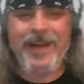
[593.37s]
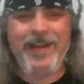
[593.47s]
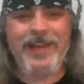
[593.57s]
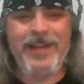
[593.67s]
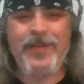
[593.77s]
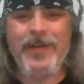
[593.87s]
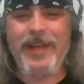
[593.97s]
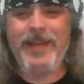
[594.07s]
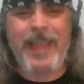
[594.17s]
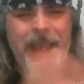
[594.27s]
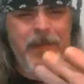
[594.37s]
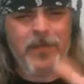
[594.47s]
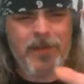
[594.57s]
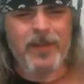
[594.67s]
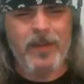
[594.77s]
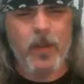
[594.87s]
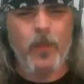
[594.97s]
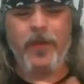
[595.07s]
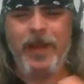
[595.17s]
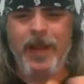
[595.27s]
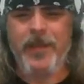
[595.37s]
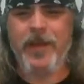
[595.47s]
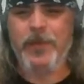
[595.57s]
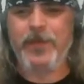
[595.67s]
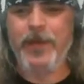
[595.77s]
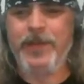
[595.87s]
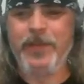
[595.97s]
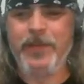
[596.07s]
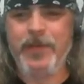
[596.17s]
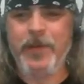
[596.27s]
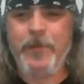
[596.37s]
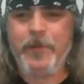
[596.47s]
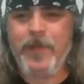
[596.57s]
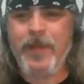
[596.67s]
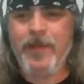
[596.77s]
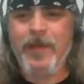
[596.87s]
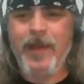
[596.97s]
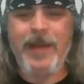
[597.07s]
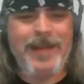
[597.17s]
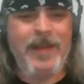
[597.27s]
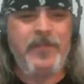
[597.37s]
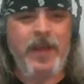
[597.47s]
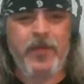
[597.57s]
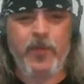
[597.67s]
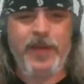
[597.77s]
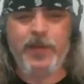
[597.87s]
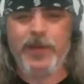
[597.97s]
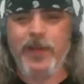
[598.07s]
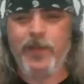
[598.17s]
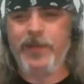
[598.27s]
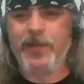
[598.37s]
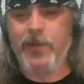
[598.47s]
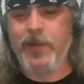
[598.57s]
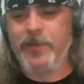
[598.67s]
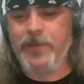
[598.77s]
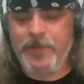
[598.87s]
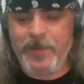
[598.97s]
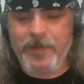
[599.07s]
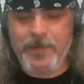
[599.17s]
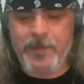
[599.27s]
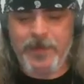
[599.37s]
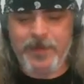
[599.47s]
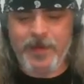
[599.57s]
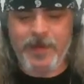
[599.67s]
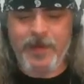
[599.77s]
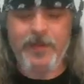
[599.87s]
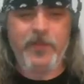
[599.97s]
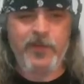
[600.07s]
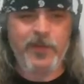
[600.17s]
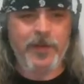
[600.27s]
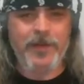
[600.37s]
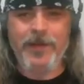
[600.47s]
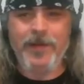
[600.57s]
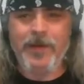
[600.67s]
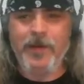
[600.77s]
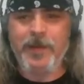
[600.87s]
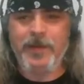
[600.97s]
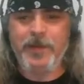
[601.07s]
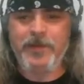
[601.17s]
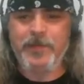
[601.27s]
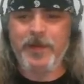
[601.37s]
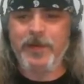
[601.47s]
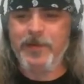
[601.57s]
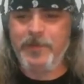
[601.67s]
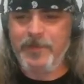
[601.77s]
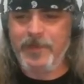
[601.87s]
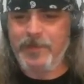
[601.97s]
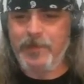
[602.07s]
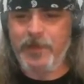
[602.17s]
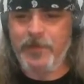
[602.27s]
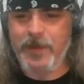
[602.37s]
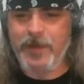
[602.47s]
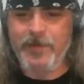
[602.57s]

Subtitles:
You know what? It came out a little lower than I thought it was going to, so I didn't have time to redo it. Otherwise, I would have. But in the future, I'll make much better. It's pretty funny.